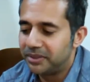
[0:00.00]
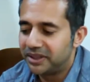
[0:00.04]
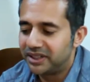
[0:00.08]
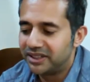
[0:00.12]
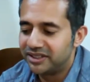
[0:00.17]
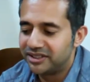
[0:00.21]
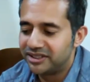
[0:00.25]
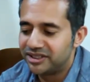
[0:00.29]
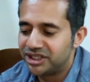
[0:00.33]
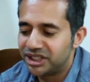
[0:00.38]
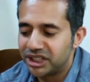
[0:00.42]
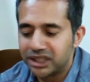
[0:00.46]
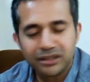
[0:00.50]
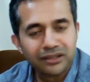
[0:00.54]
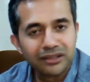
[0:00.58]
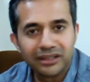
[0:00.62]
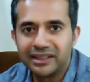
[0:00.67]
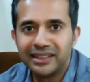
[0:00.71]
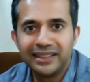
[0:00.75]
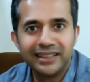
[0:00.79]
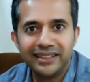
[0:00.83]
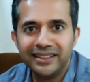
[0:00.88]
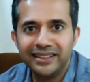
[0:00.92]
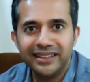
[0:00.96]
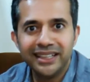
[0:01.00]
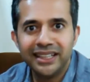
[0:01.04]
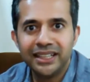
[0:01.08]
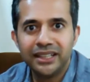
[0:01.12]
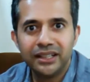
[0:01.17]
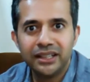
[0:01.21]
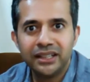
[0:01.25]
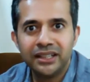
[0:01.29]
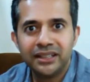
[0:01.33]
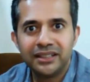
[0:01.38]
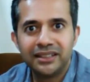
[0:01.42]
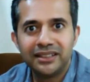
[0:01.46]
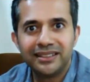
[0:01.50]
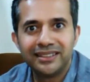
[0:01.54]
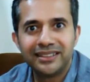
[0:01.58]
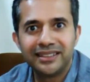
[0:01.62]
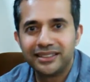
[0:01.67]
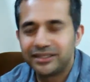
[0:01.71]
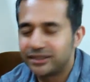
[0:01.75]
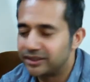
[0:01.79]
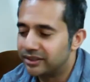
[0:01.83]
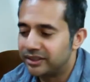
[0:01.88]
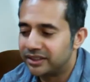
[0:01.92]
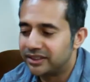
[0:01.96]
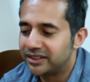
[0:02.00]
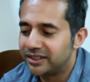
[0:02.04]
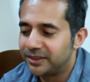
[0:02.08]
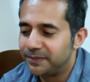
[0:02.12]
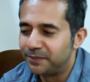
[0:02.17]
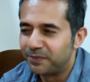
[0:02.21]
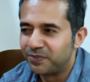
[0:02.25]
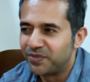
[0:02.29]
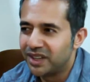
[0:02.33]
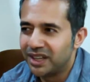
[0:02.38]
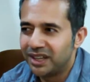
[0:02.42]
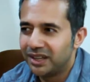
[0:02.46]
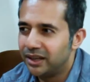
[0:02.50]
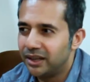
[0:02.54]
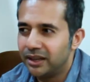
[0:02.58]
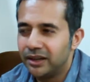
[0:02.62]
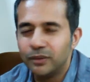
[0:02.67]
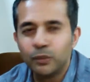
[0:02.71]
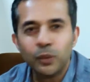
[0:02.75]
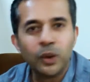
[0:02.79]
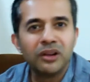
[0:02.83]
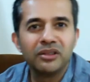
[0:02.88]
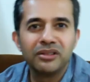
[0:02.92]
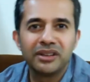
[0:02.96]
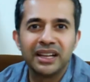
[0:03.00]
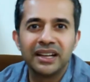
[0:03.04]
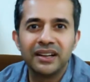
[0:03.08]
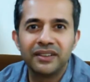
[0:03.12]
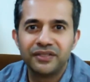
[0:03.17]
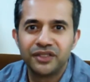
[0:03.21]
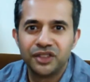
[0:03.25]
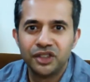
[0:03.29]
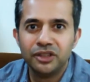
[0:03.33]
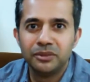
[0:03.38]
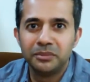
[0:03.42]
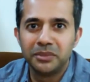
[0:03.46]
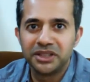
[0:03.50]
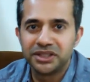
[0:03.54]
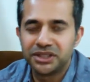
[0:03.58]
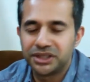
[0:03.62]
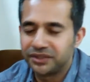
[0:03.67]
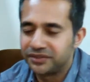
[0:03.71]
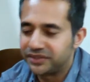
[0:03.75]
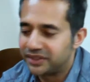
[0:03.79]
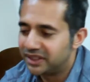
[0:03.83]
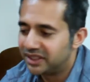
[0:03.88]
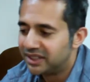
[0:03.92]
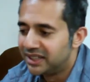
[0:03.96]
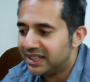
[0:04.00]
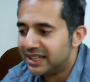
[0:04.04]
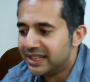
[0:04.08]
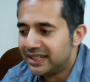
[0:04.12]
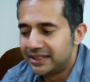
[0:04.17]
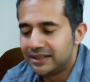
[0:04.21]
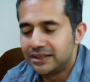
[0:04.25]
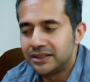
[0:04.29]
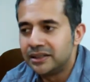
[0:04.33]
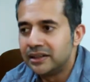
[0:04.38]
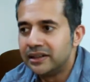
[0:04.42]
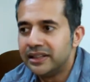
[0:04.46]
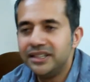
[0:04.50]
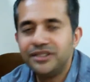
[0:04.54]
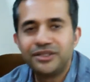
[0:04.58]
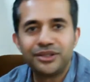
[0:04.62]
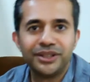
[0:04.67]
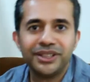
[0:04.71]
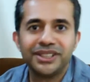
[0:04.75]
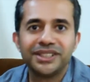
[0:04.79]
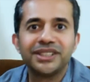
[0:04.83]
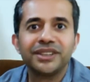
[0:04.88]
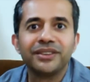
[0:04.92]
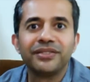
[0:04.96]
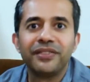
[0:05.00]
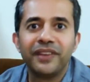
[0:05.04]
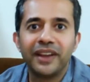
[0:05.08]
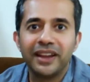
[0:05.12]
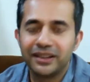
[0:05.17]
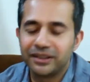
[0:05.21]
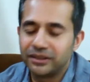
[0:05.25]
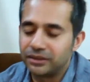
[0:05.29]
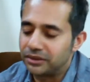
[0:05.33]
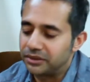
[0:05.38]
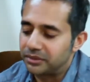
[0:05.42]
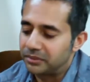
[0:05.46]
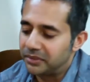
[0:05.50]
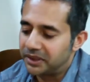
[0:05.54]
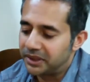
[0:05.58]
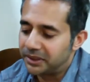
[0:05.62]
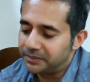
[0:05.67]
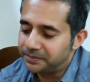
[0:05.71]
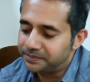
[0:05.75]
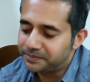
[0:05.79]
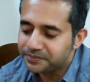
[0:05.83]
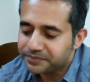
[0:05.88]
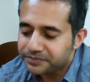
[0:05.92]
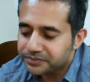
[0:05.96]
but generally it won't have too much of a deleterious effect on me.